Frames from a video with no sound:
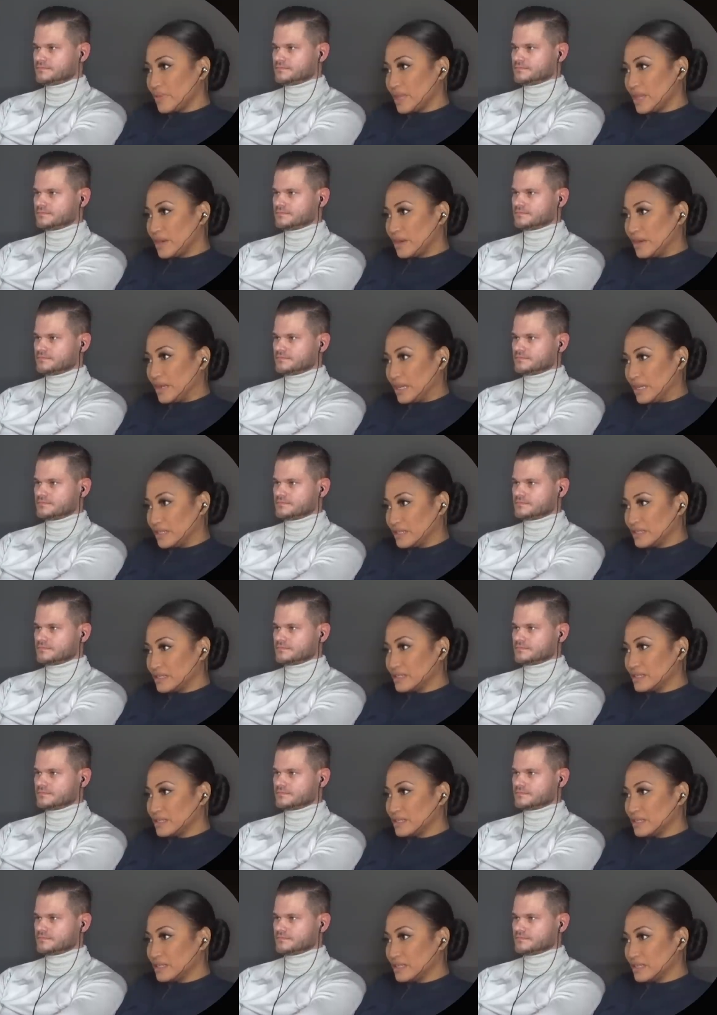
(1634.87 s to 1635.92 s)
Speaker 1: There he is.
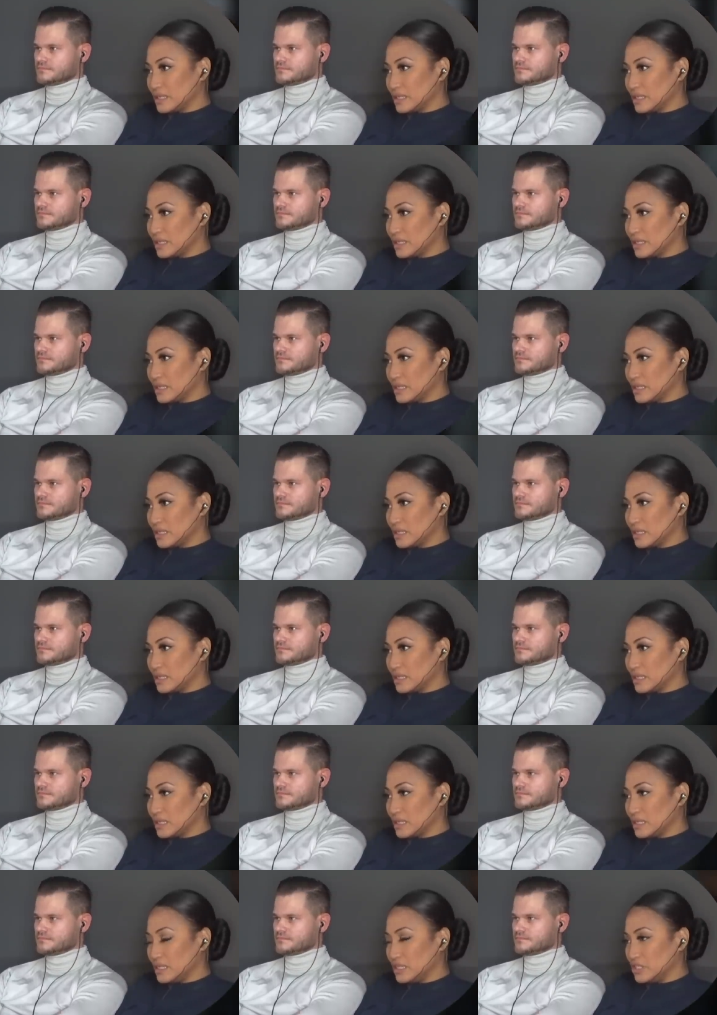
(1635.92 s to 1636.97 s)

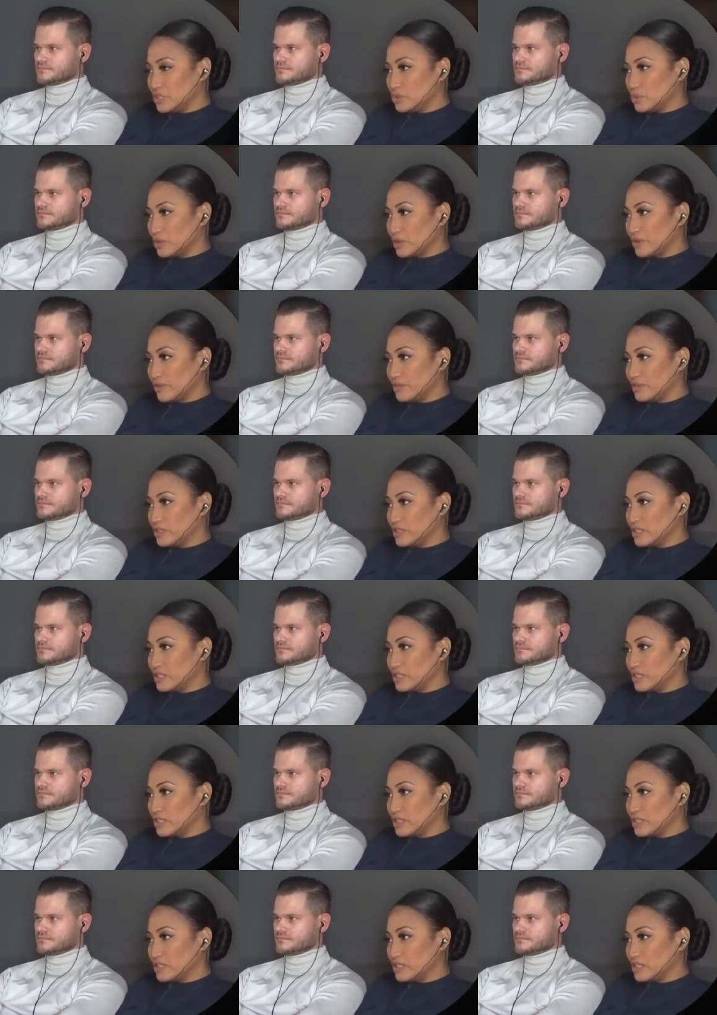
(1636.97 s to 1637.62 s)
He's one of the